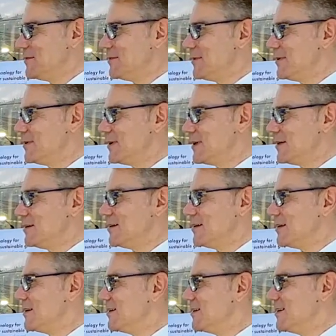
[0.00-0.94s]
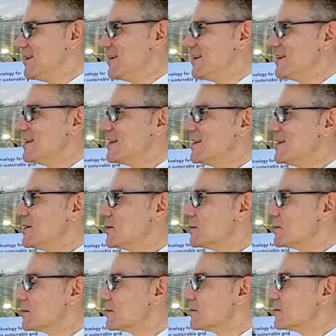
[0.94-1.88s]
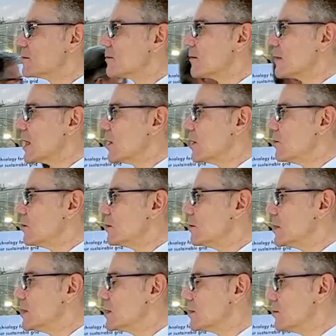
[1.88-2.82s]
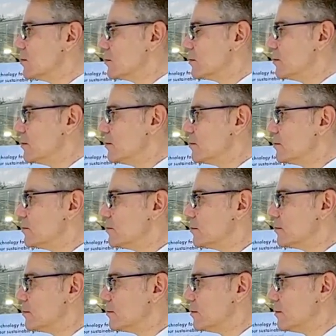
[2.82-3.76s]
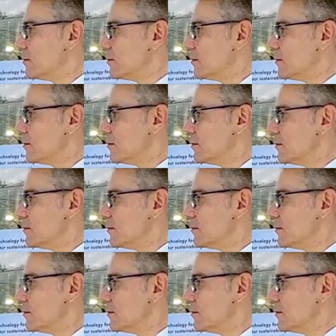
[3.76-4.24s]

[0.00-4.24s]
The person shown says nothing.